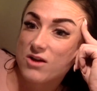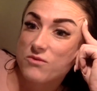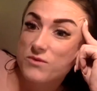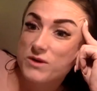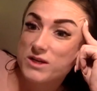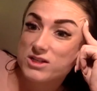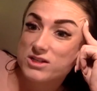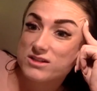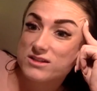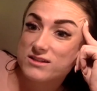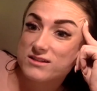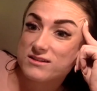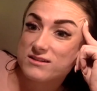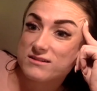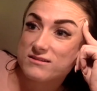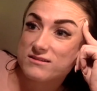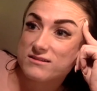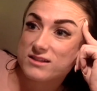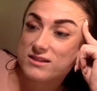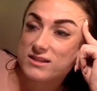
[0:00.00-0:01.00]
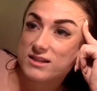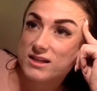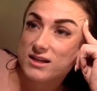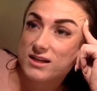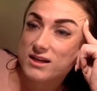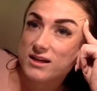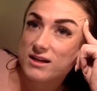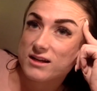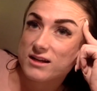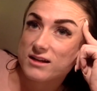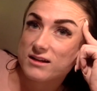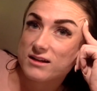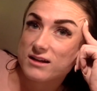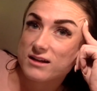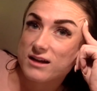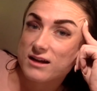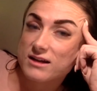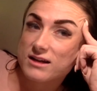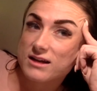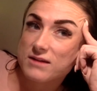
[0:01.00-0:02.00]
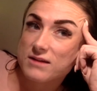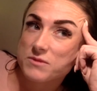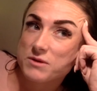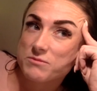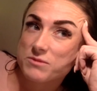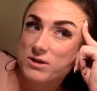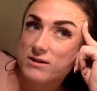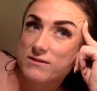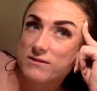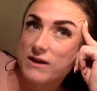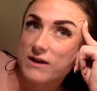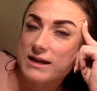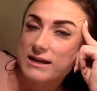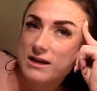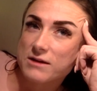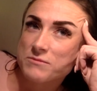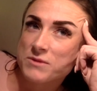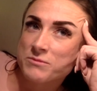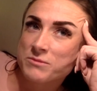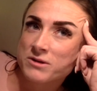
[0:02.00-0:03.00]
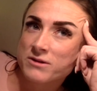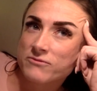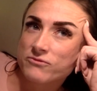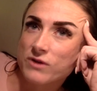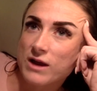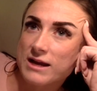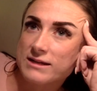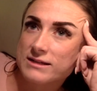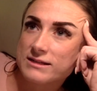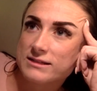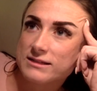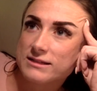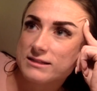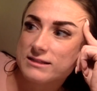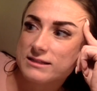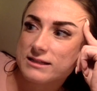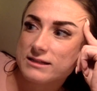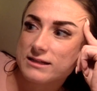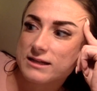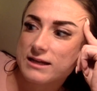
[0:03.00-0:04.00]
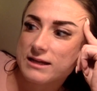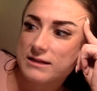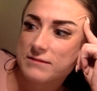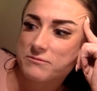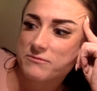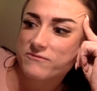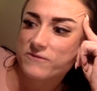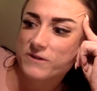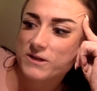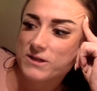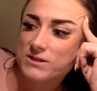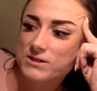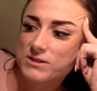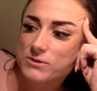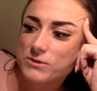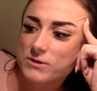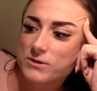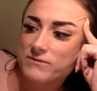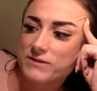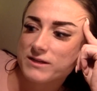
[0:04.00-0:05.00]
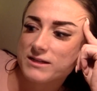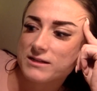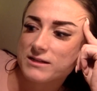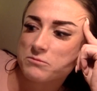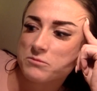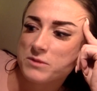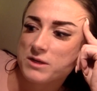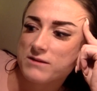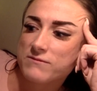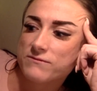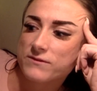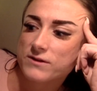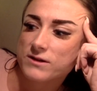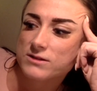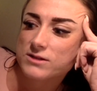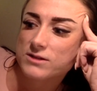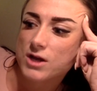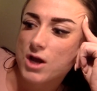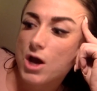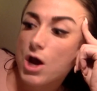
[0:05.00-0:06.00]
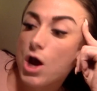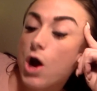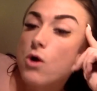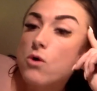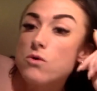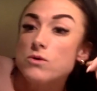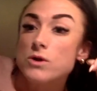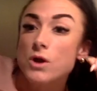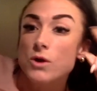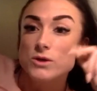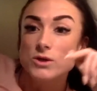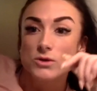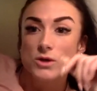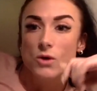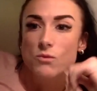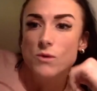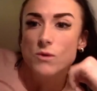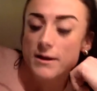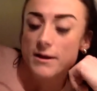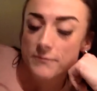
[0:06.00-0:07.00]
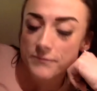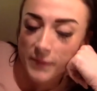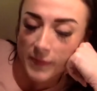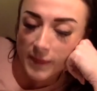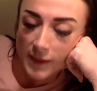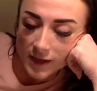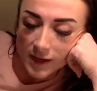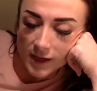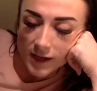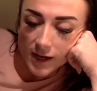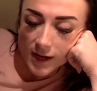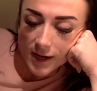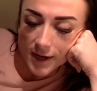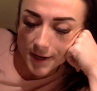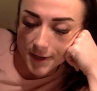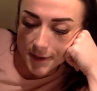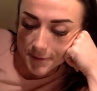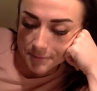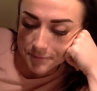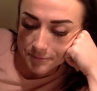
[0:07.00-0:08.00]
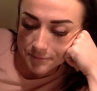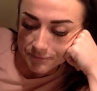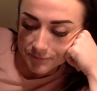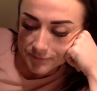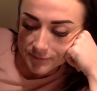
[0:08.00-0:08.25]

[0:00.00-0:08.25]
we just did it. I can't remember if I did him first or if he did me first. Oh no, you know what? Um,